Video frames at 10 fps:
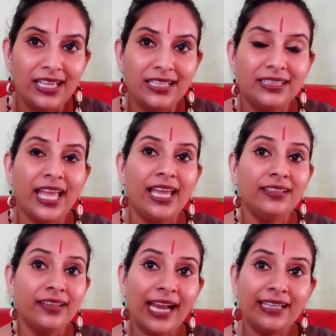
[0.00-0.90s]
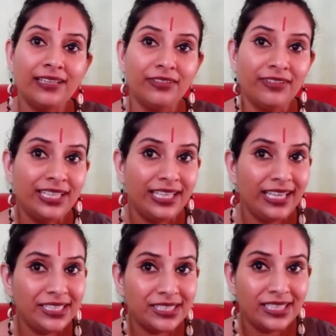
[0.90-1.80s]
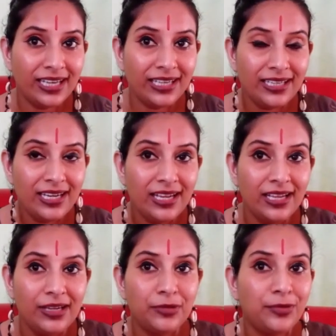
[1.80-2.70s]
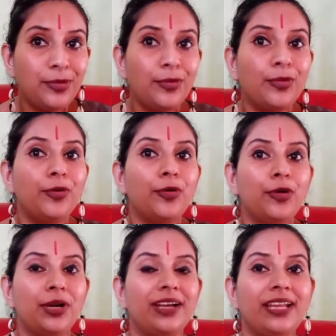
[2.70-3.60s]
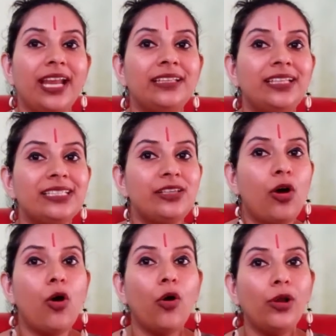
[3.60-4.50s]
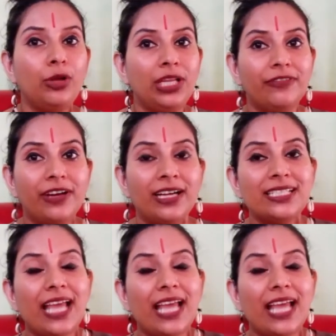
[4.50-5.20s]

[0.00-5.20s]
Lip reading: they interact with each other to create this whole universe.